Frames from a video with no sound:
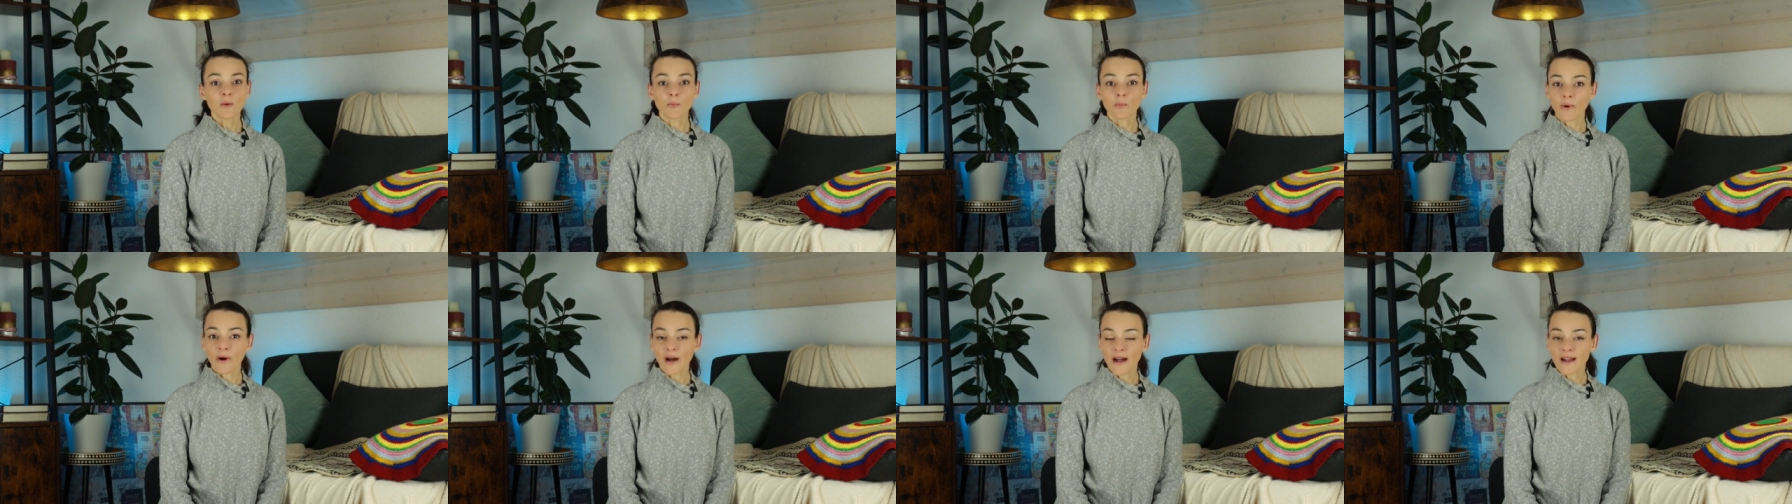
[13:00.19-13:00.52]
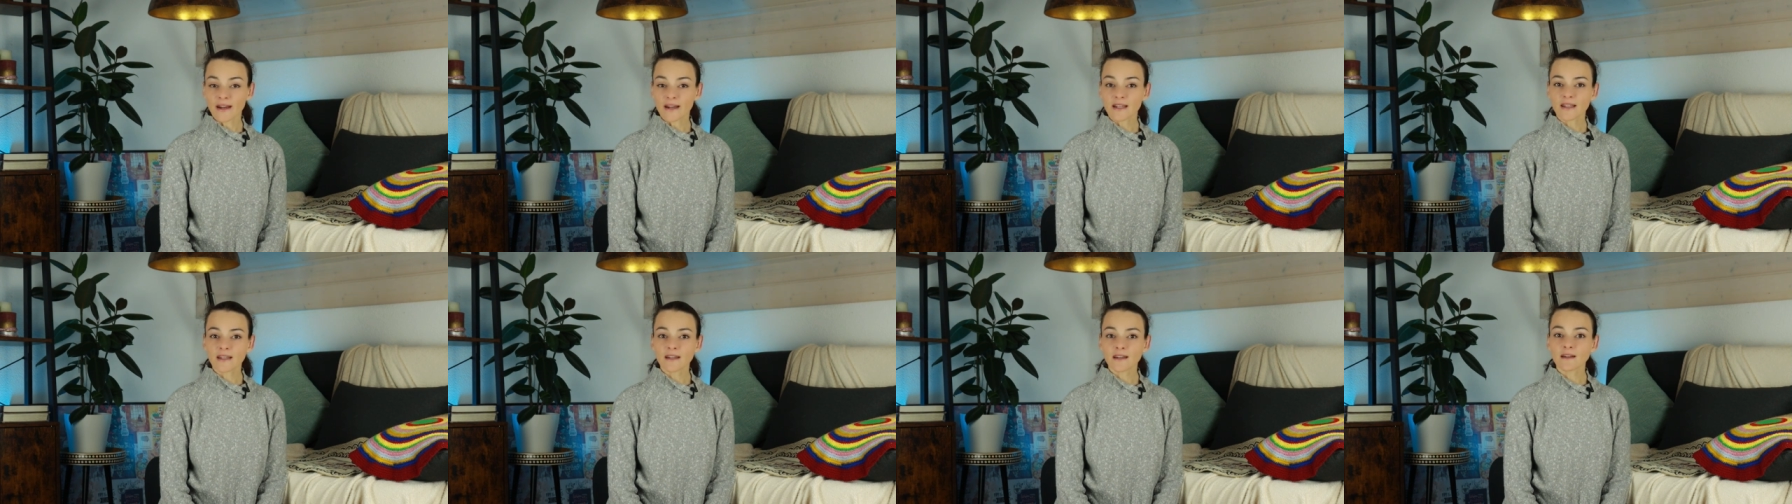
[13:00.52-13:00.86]

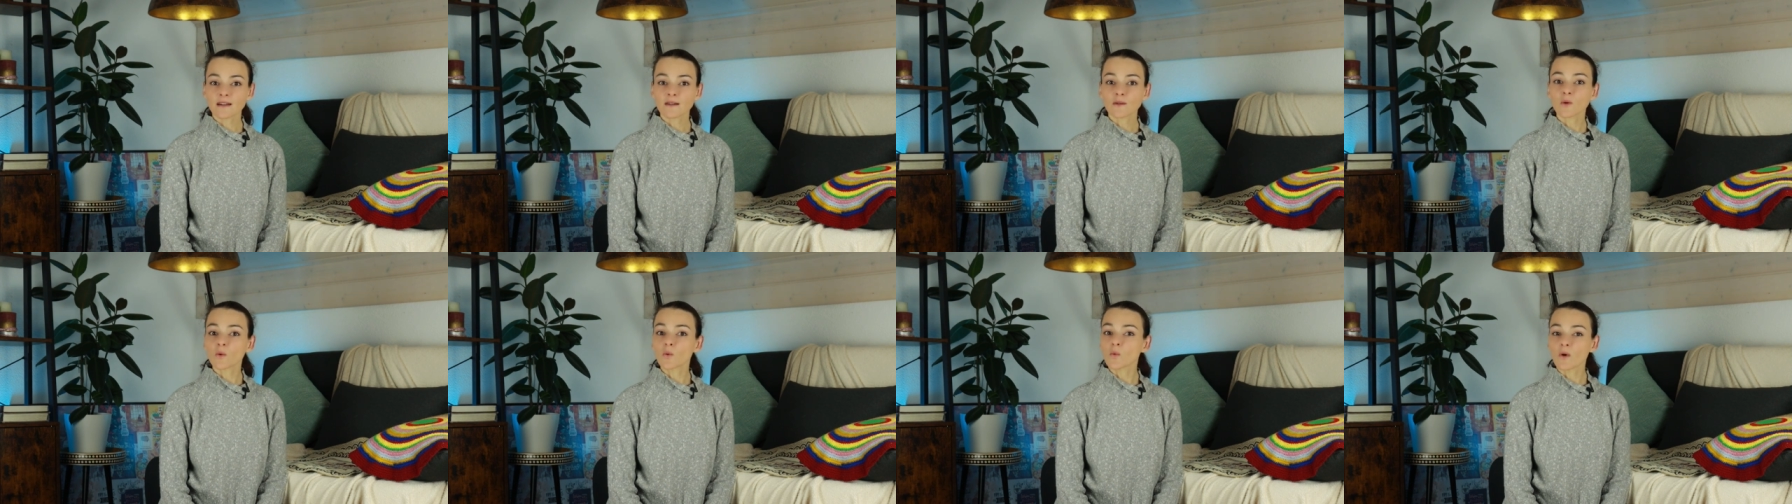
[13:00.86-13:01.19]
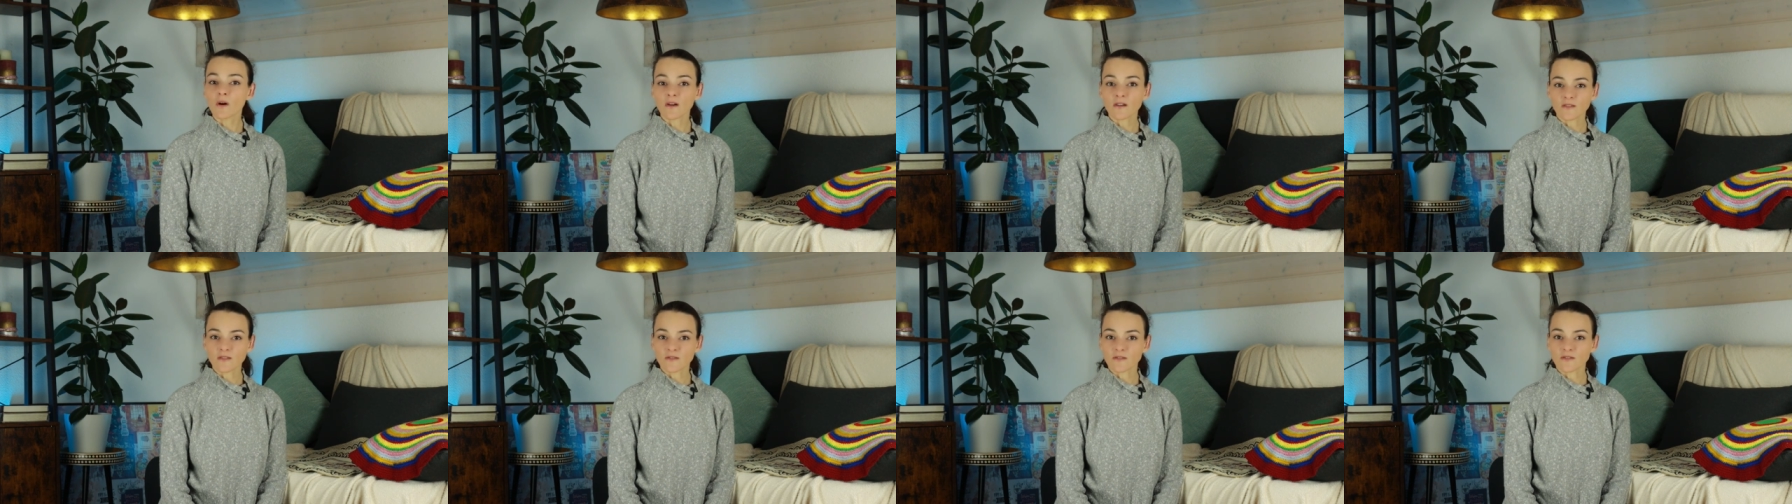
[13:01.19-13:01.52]
Parking
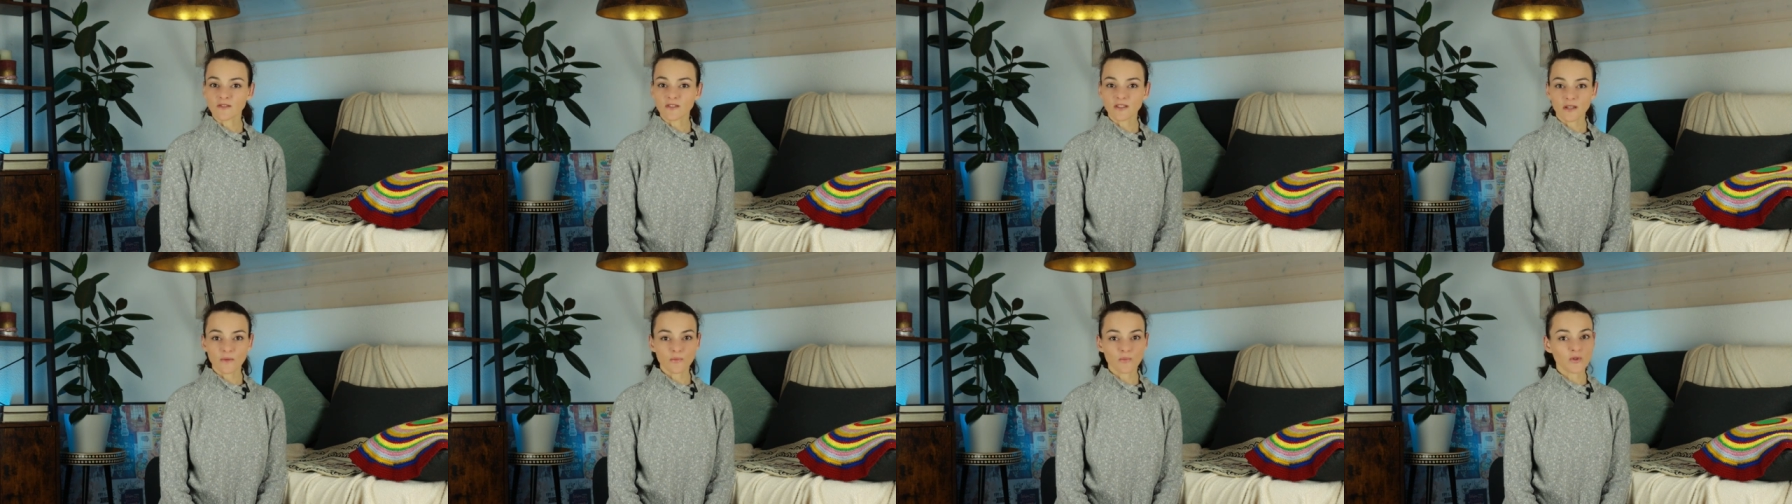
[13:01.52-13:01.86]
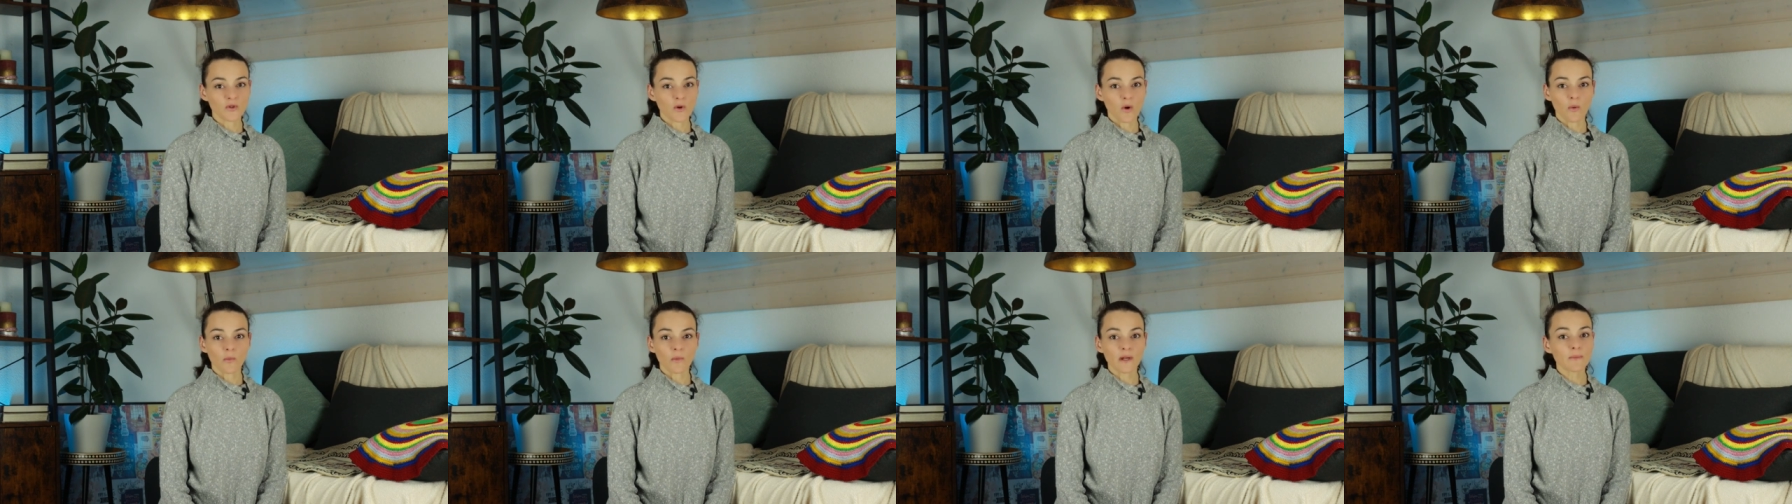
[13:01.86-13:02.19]
wasn't a
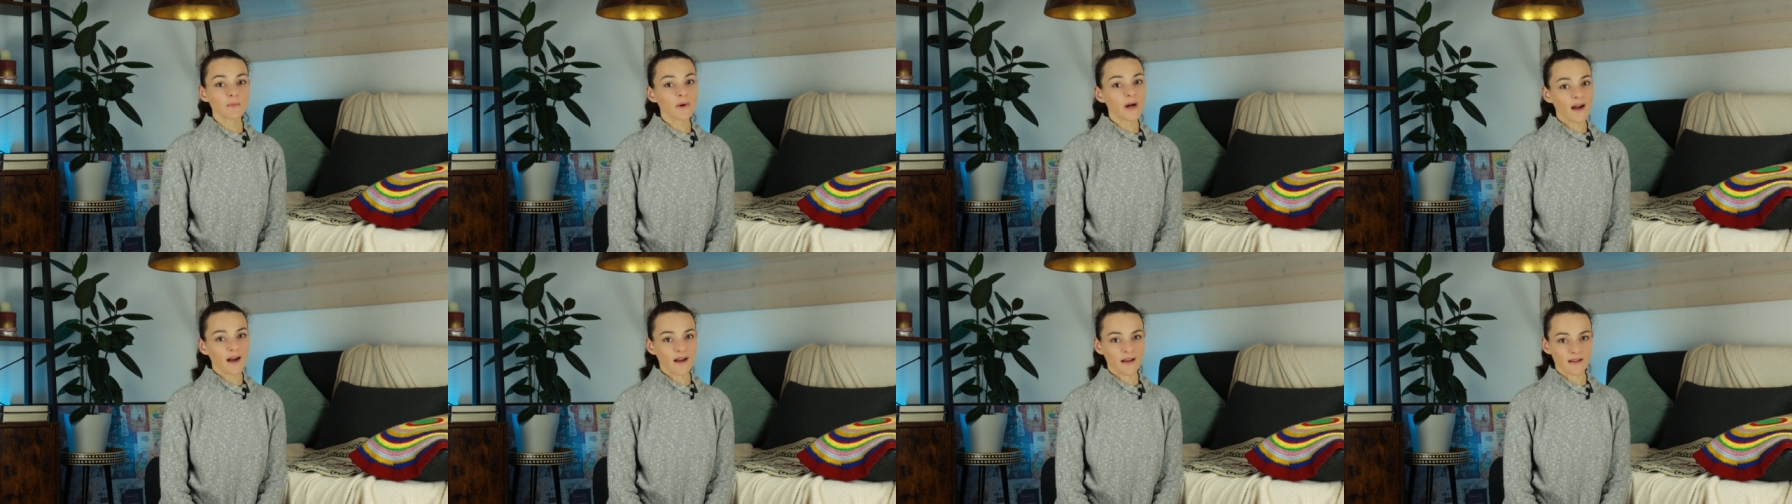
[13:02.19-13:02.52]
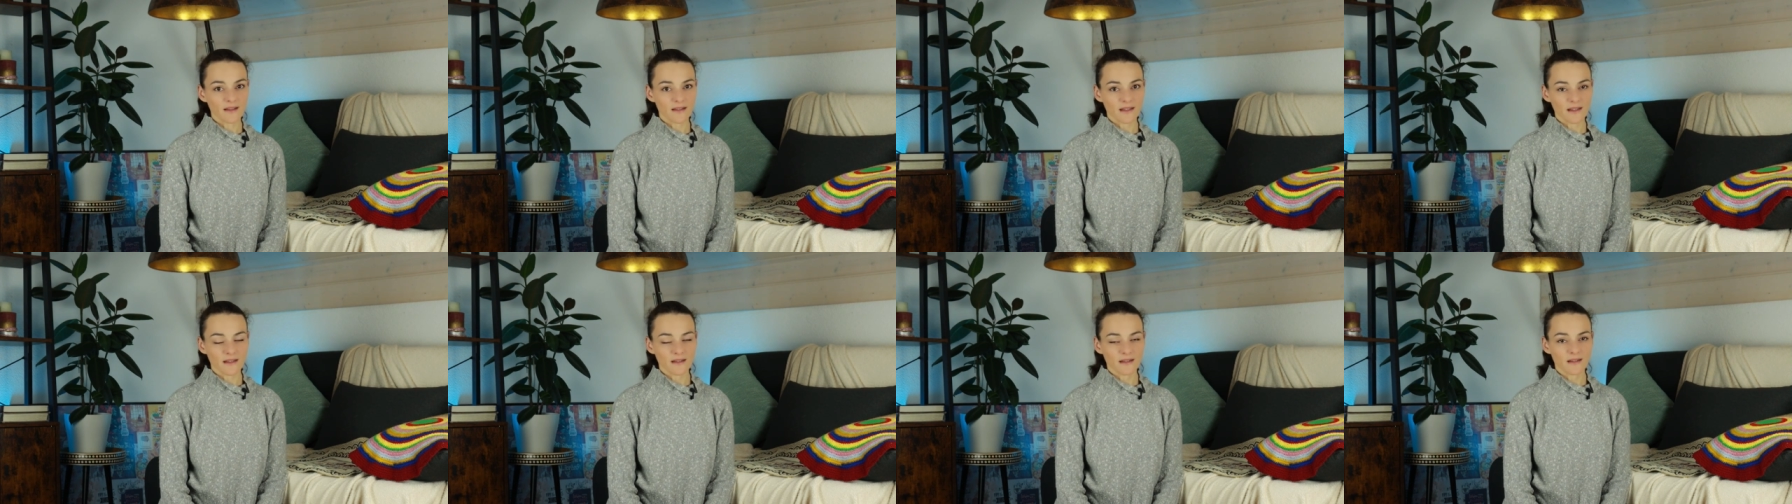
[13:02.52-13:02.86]
problem
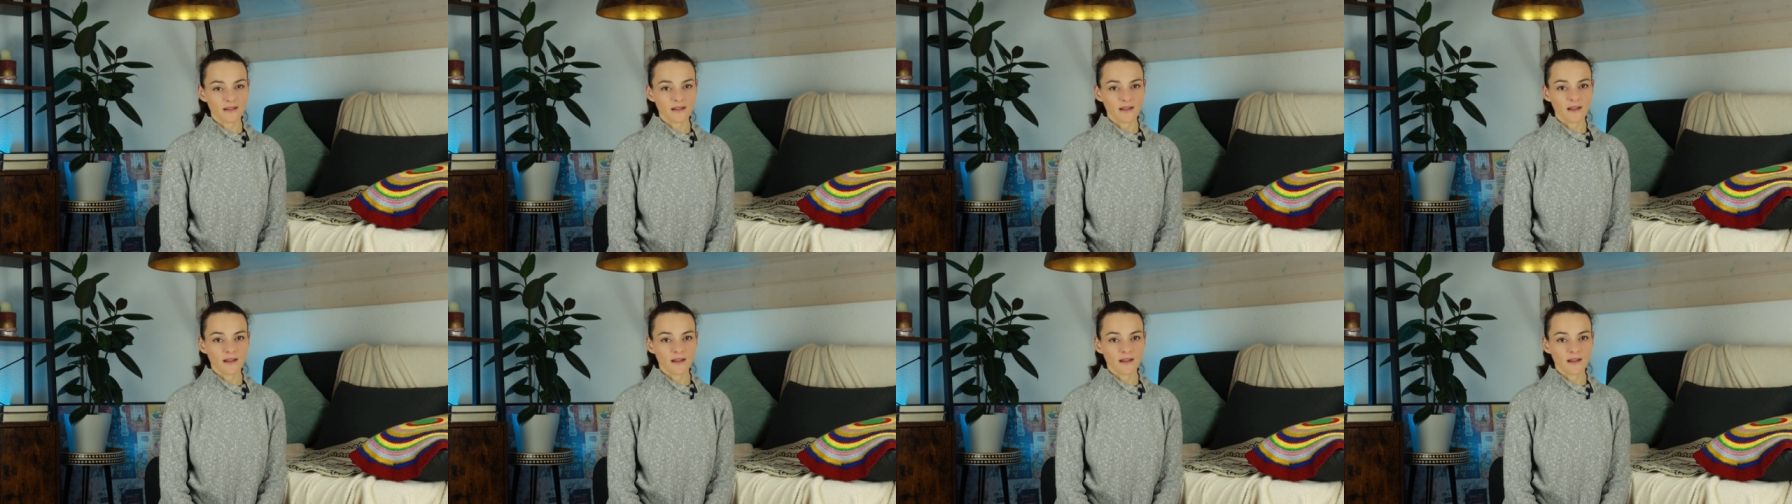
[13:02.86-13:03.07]
either.